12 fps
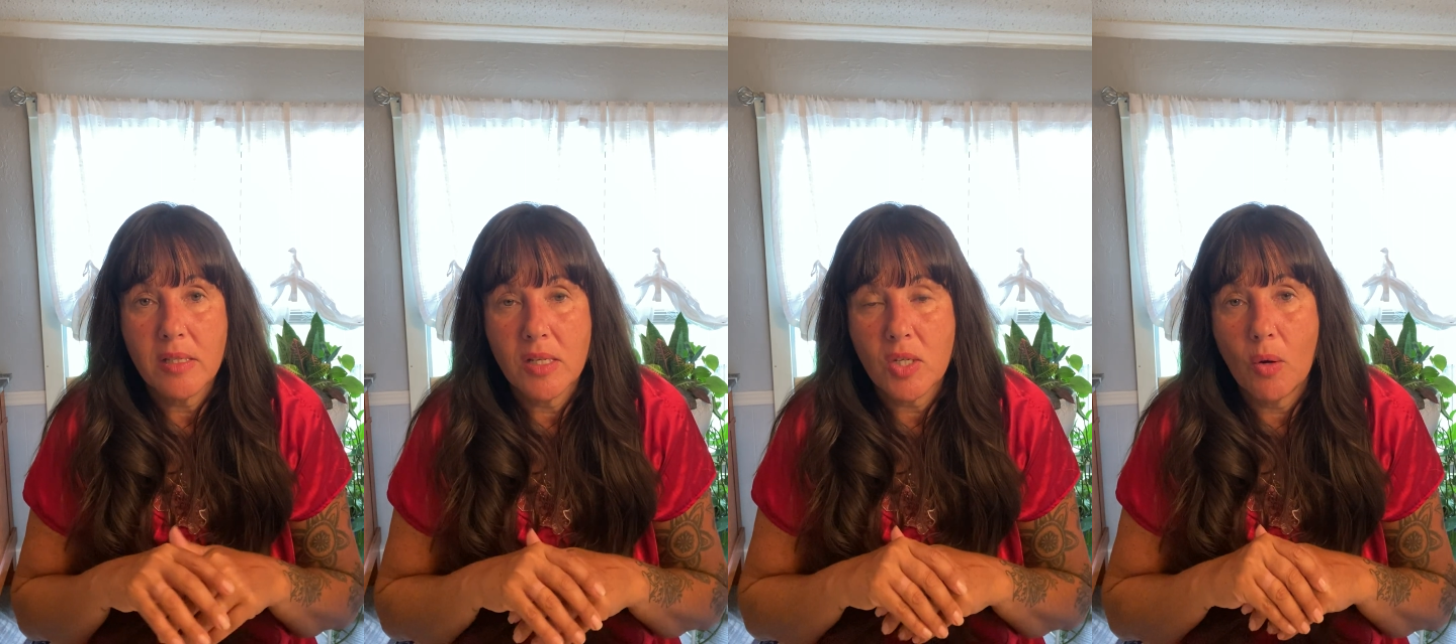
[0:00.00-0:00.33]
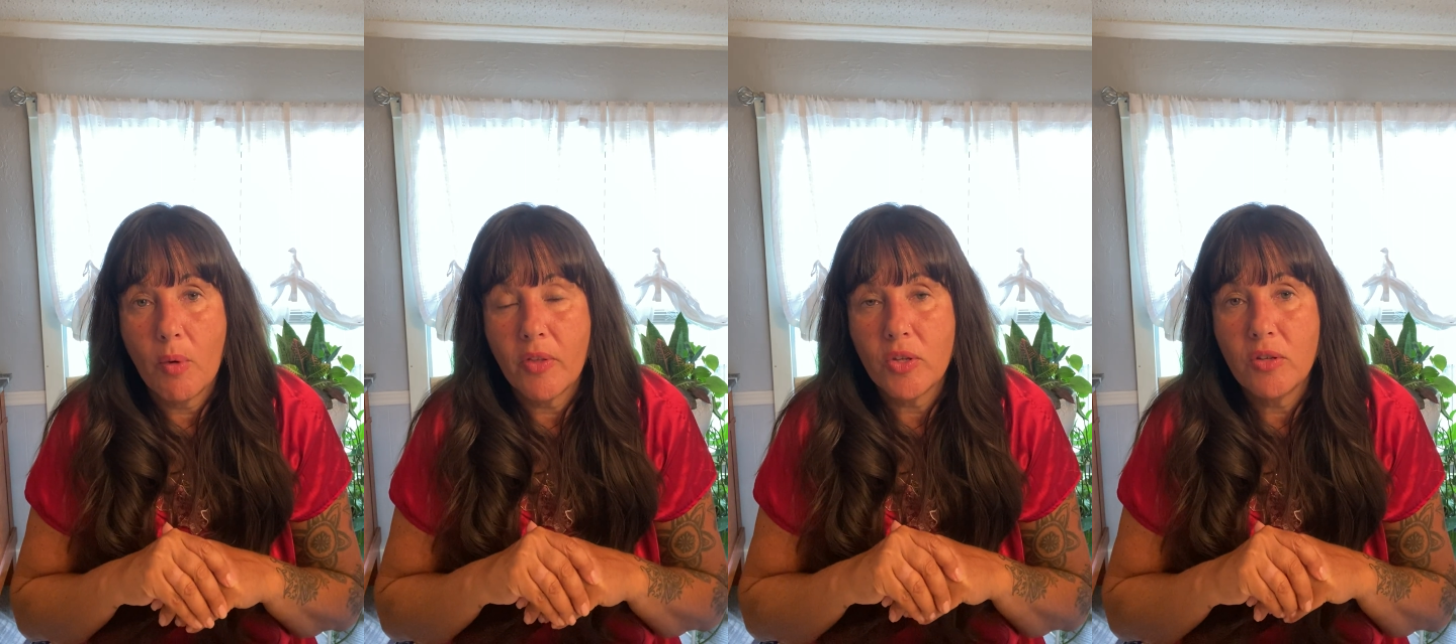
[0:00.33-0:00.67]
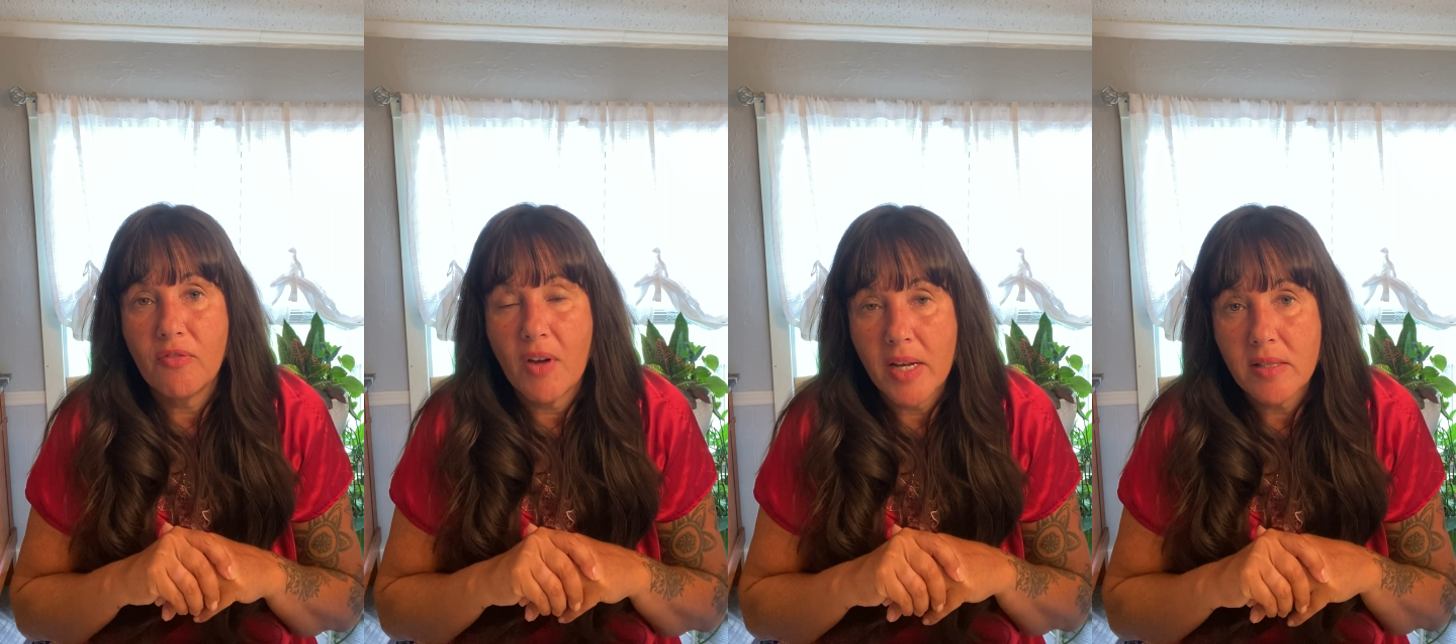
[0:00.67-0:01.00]
So whether you
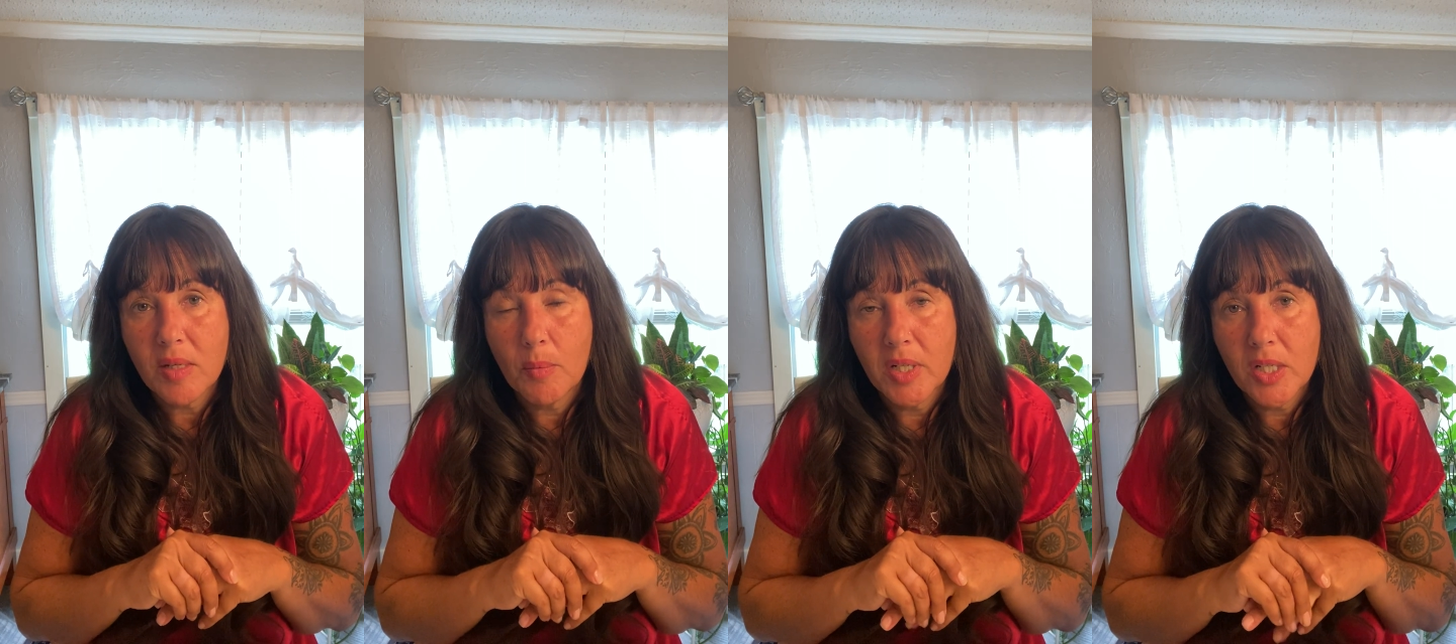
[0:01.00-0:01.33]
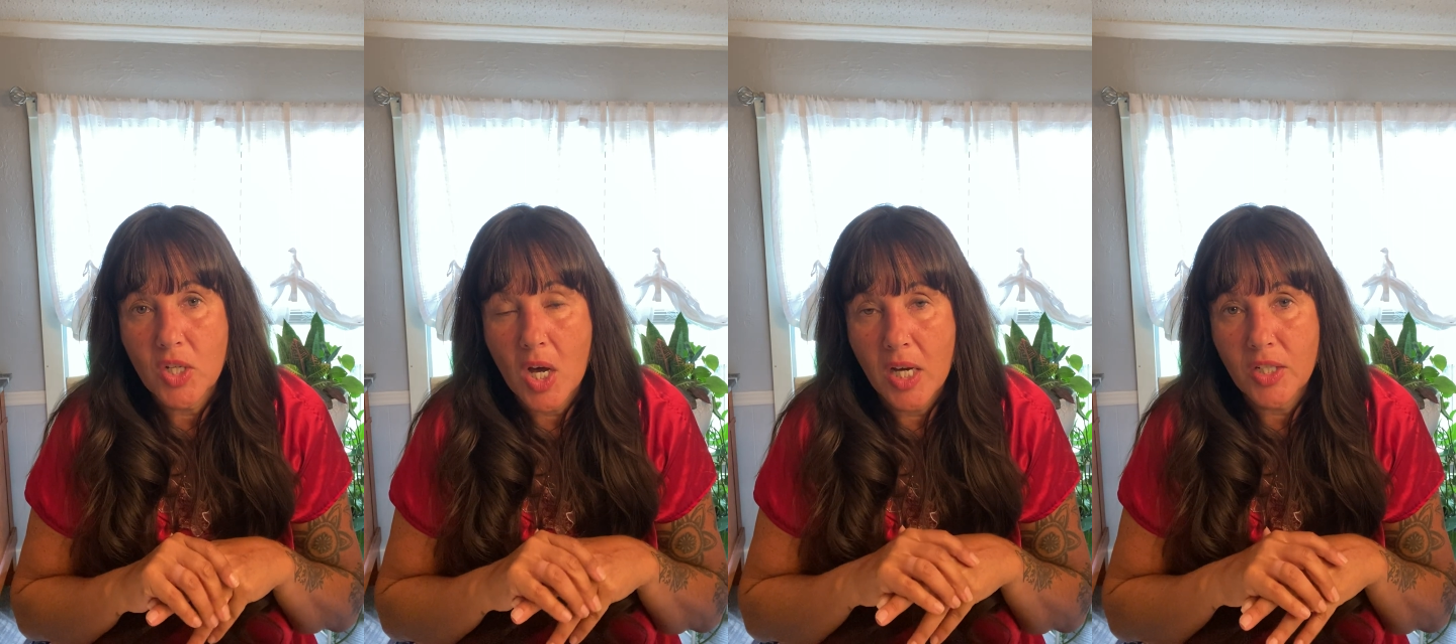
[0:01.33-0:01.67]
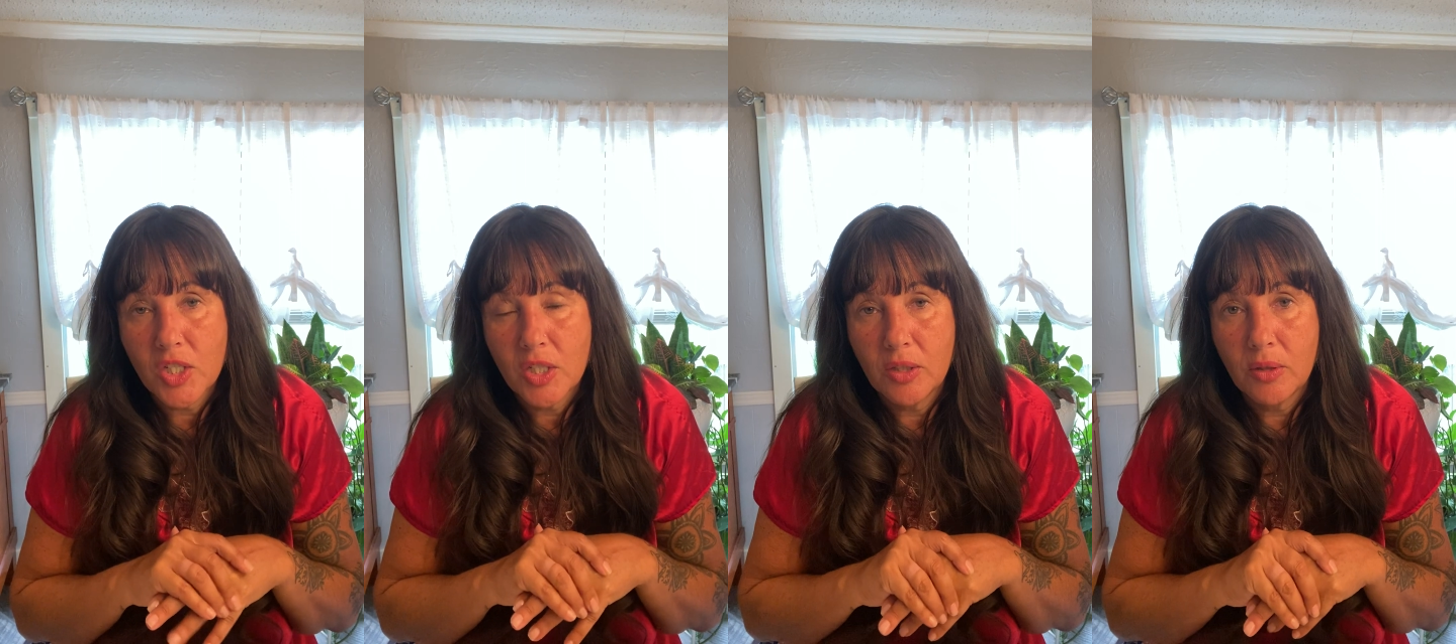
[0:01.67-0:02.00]
find someone to talk
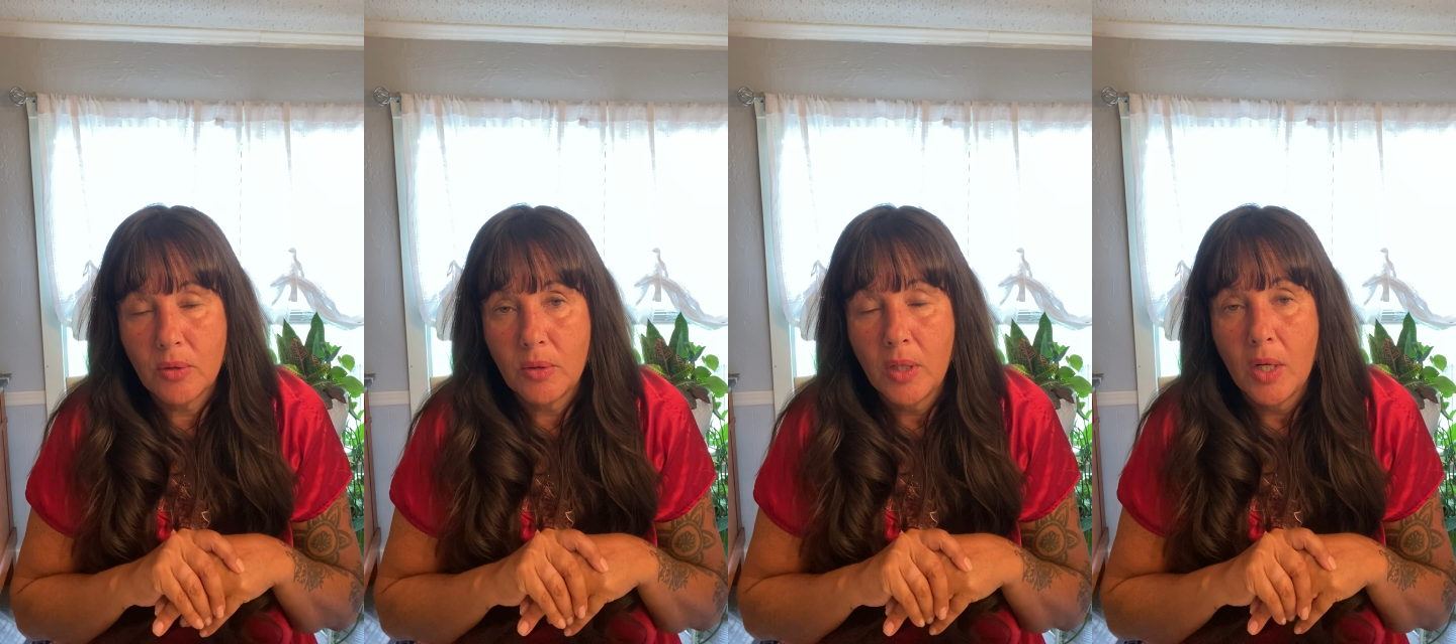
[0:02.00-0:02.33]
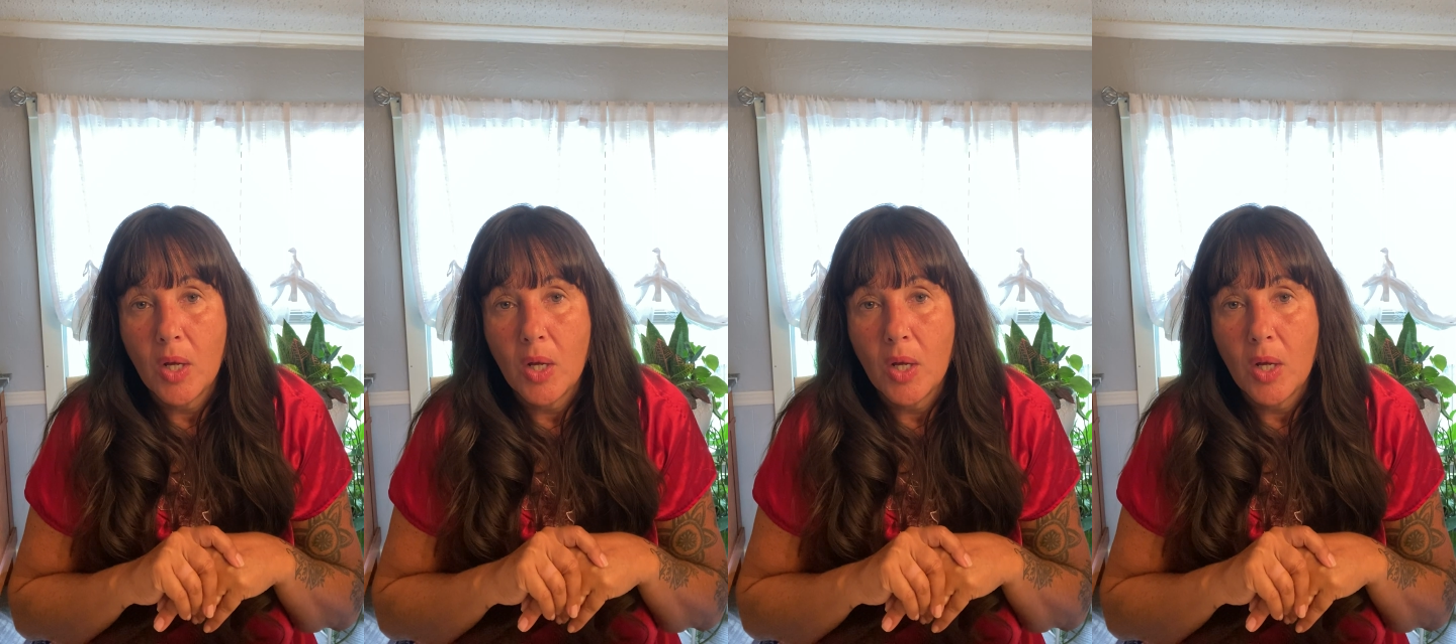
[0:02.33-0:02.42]
to